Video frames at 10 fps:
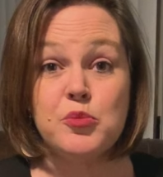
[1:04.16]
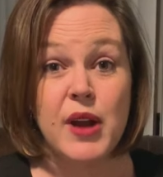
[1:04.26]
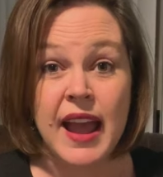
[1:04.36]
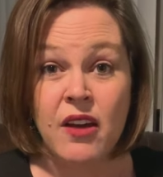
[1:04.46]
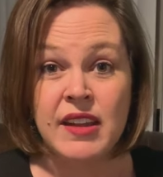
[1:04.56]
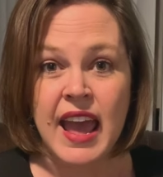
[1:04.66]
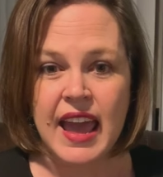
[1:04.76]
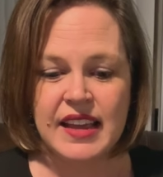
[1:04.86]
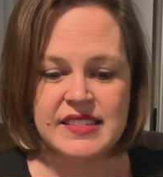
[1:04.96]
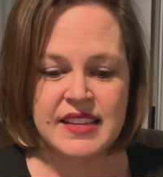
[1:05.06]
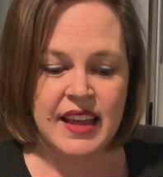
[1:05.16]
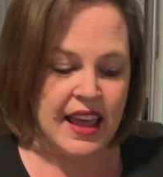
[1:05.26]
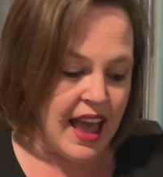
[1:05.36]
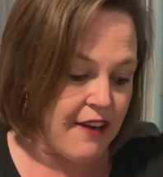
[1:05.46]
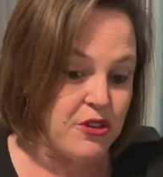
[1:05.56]
brown eggs.
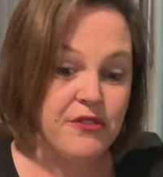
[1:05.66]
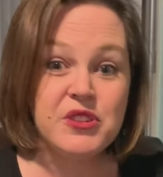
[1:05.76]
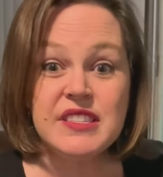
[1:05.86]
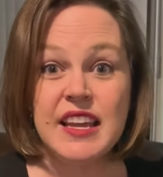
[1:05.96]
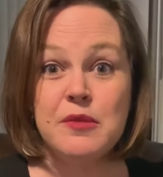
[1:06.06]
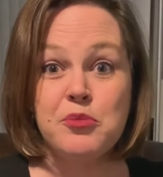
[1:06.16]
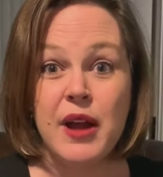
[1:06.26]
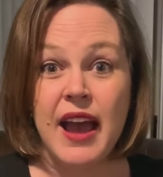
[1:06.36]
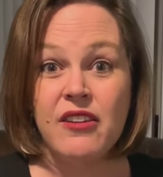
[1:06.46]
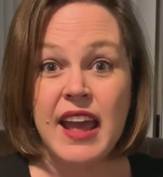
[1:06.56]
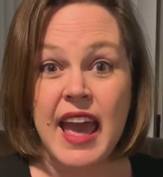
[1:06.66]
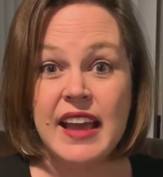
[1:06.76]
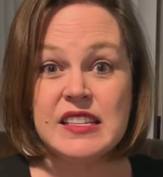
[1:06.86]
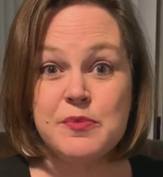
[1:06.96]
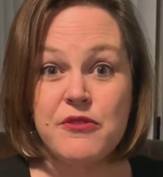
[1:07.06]
Have you ever seen brown
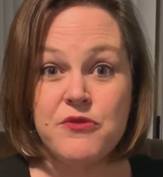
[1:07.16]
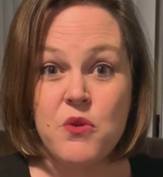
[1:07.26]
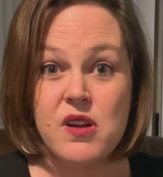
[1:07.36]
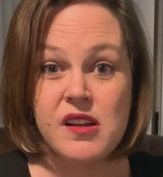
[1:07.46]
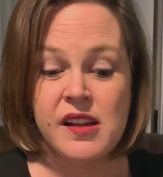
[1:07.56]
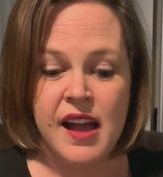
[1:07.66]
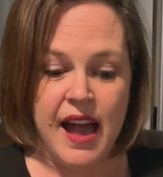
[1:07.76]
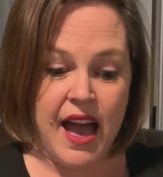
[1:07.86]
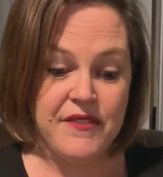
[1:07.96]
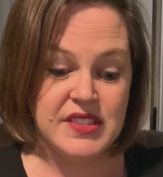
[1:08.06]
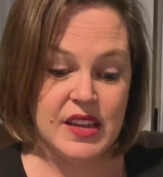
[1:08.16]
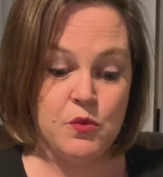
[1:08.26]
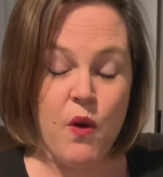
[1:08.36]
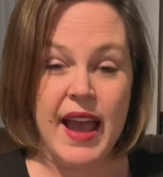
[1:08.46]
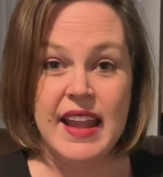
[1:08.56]
eggs before? I've
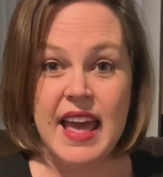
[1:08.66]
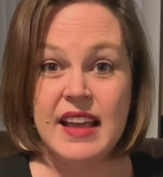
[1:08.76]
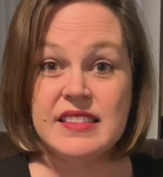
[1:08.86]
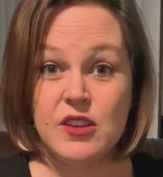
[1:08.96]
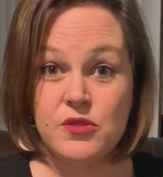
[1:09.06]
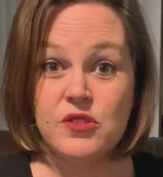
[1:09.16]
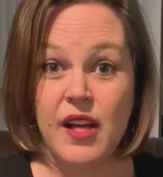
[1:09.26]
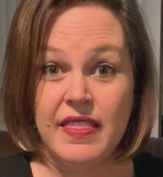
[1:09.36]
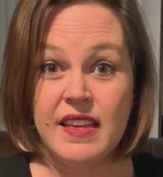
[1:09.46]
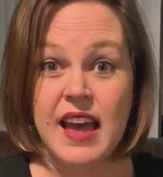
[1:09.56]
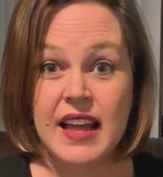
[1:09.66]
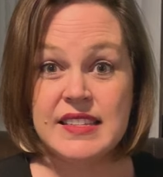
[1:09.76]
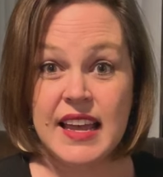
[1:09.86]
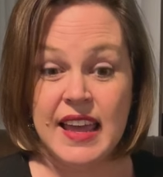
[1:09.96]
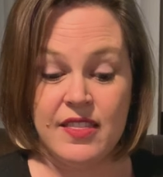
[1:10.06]
seen white eggs. Those are like the
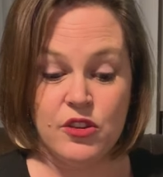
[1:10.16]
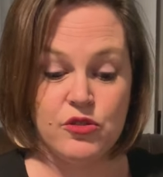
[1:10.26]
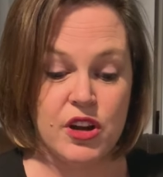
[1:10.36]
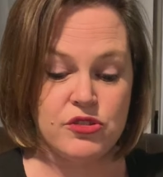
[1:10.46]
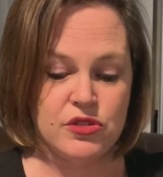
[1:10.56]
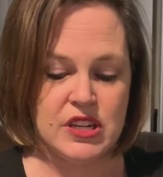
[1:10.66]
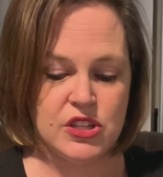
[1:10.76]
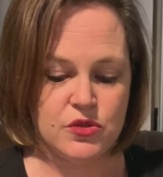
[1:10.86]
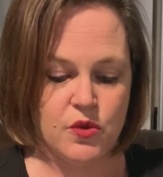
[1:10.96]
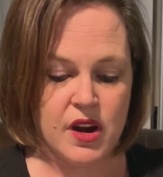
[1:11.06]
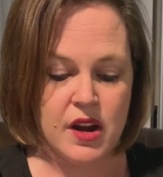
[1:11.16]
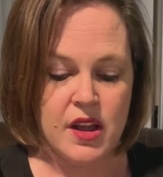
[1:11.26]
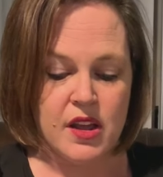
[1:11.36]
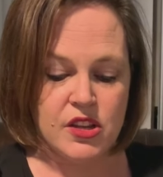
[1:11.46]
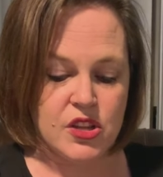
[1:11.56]
kinds I get in the grocery store.
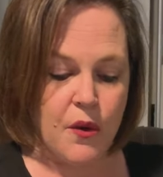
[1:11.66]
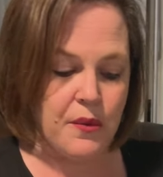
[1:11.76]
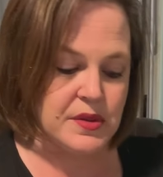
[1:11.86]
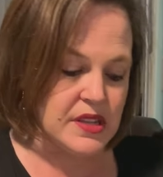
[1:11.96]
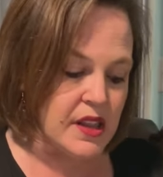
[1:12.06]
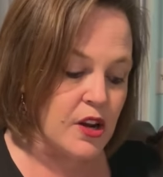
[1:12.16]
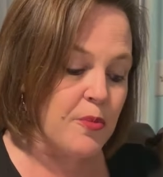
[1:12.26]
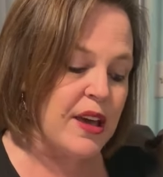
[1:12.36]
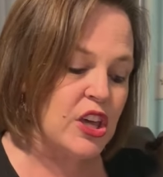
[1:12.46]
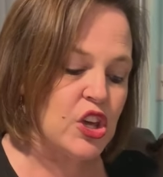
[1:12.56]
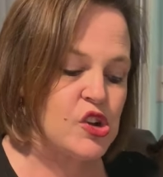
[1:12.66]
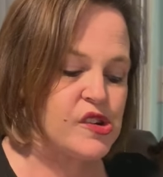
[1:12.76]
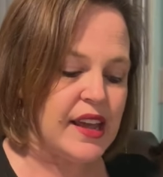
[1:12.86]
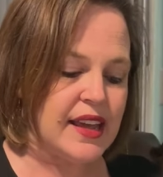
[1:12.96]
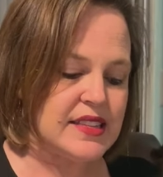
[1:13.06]
So I was a little bit
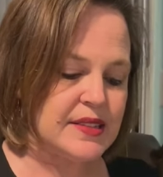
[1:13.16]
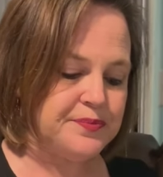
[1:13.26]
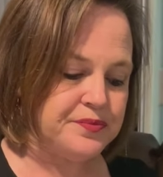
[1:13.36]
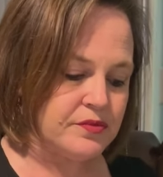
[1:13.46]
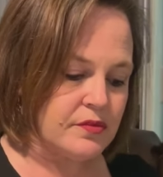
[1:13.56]
curious.